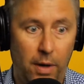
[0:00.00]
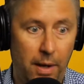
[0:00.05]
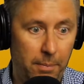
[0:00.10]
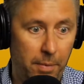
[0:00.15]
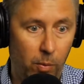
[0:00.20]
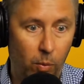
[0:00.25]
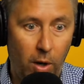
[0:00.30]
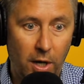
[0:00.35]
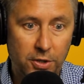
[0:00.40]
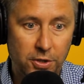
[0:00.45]
I've
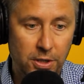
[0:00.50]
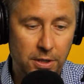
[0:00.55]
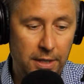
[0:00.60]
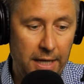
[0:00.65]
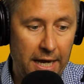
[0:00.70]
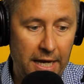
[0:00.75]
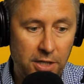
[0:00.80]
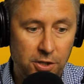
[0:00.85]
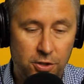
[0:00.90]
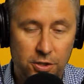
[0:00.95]
been watching
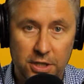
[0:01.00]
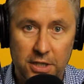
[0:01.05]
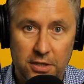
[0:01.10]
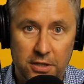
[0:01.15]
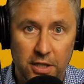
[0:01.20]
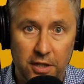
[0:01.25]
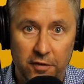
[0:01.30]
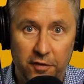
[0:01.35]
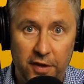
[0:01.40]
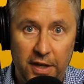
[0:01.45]

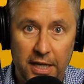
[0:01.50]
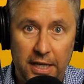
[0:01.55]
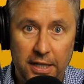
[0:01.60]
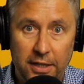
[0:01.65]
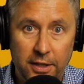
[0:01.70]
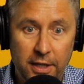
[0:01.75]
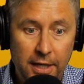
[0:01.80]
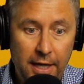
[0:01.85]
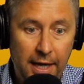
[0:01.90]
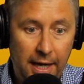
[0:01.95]

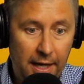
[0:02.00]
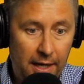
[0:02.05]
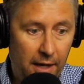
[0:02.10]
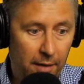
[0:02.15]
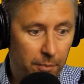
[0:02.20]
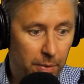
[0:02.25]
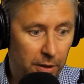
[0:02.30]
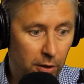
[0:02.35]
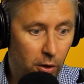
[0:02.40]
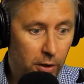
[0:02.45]
HGTV and
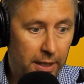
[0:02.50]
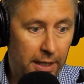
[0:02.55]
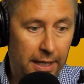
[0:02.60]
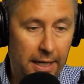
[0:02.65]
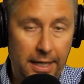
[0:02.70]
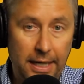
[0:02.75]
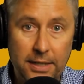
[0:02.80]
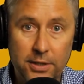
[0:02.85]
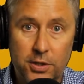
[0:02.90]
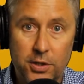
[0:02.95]
I've been looking
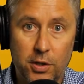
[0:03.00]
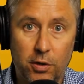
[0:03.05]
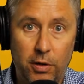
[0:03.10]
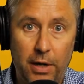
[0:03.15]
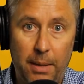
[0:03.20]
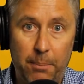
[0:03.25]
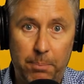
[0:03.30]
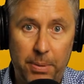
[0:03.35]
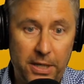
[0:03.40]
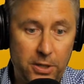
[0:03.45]
at
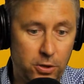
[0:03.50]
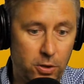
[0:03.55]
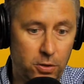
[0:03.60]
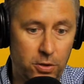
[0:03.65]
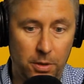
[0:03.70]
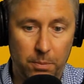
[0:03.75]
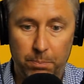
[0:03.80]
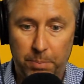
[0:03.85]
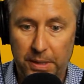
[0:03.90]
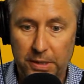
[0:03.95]
Instagram pictures
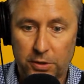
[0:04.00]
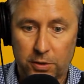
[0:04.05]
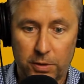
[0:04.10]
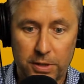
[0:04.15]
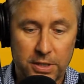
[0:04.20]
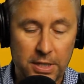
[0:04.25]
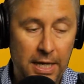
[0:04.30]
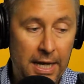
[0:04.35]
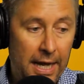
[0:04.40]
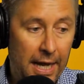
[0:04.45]
and
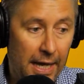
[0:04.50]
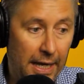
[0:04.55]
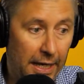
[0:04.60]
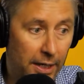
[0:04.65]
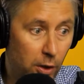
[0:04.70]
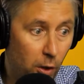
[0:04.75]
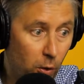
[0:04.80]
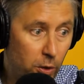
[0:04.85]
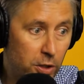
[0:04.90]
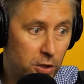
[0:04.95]
Pinterest, and I
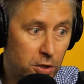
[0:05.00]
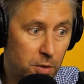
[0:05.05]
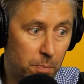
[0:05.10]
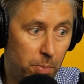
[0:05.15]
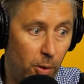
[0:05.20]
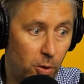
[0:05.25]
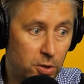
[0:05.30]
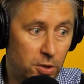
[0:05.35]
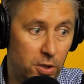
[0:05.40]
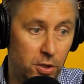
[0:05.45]
know you're
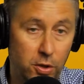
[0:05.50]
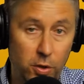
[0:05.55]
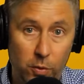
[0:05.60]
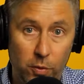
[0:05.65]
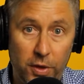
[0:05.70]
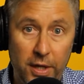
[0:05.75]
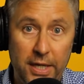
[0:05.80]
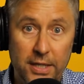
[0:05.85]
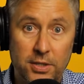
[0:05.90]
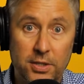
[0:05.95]
supposed to do
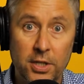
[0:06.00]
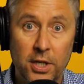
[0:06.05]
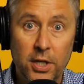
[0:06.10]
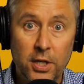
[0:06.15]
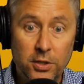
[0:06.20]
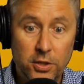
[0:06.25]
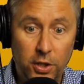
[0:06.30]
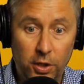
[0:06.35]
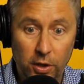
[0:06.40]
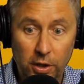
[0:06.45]
this
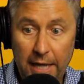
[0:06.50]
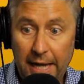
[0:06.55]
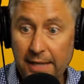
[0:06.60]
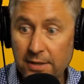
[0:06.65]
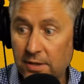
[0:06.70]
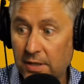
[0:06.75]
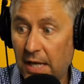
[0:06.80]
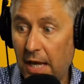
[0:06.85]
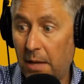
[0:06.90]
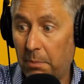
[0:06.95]
to your
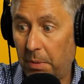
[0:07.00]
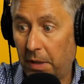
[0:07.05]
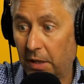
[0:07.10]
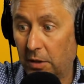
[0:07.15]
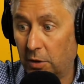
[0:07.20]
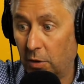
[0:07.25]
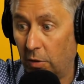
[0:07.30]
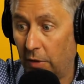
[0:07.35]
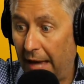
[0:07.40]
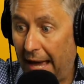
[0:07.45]
landscaping
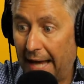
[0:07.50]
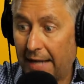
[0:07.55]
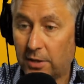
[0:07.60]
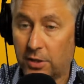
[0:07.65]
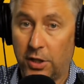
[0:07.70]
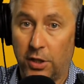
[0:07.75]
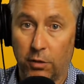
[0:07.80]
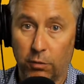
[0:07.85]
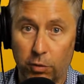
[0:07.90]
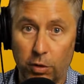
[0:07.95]
and do that
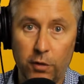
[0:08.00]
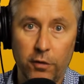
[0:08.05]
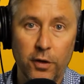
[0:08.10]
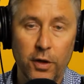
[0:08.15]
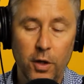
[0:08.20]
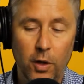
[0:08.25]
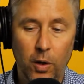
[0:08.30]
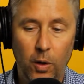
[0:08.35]
to your roof.